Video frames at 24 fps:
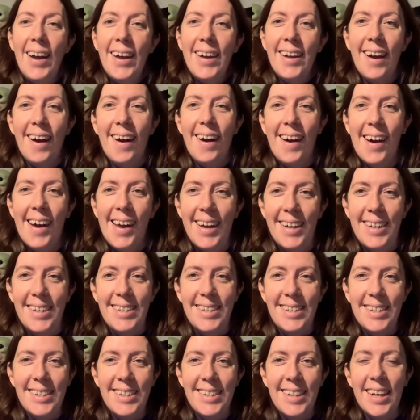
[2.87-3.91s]

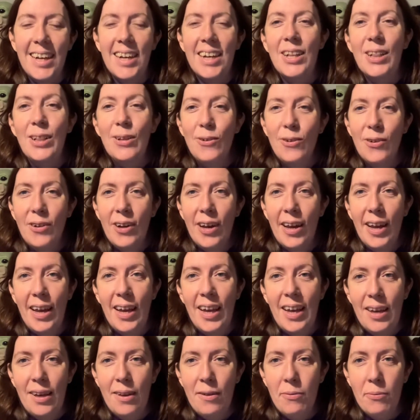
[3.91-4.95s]
guys, Laura
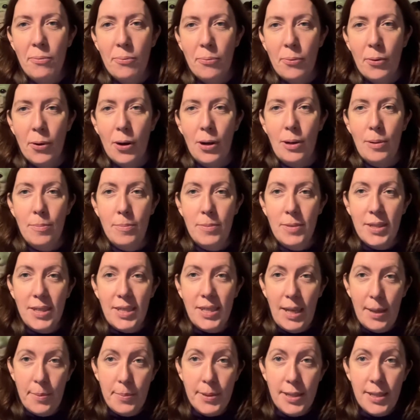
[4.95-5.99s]
here from
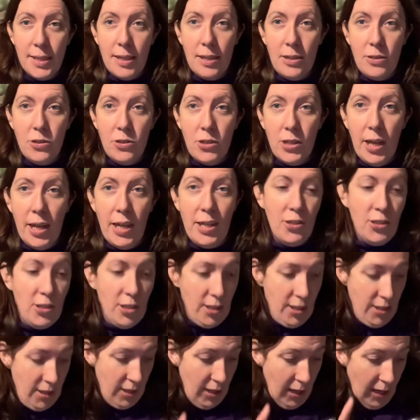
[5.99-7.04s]
Sepsis
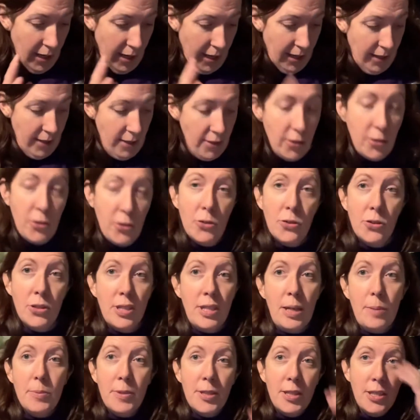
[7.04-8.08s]
Education and your
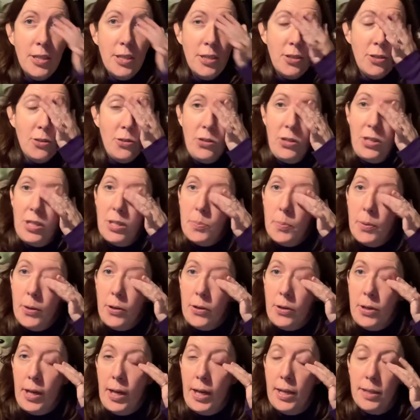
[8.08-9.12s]
Sepsis Stories
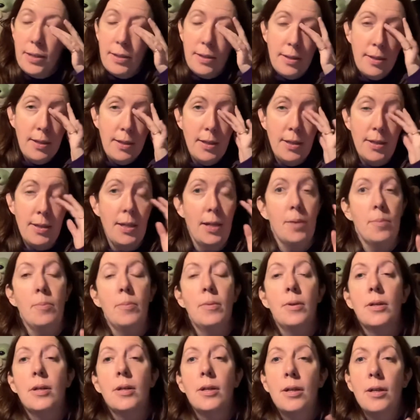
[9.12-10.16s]
podcast, because I'm
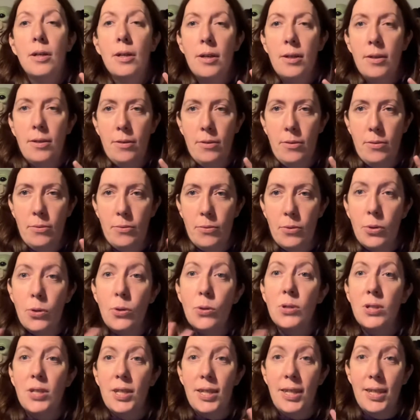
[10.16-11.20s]

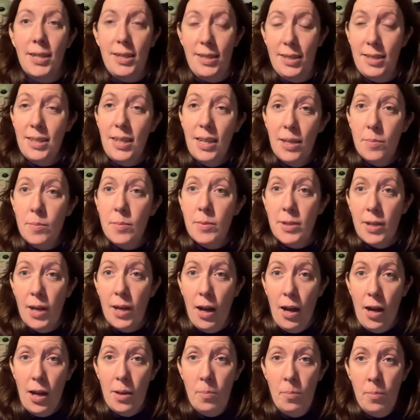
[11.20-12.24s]
recording at the same
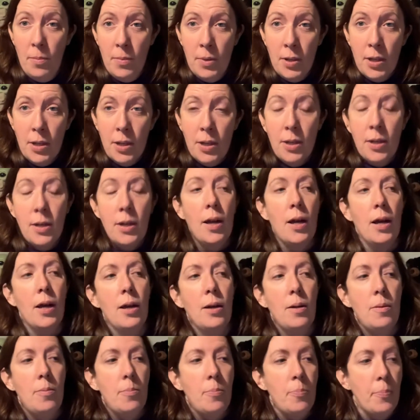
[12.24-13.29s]
time,
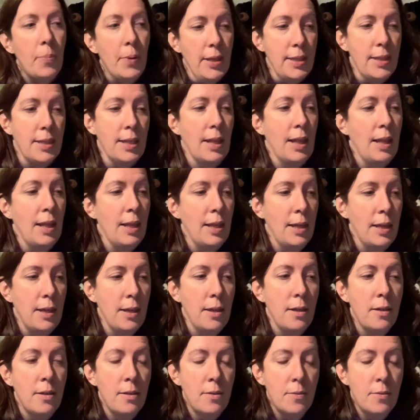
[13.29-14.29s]
because today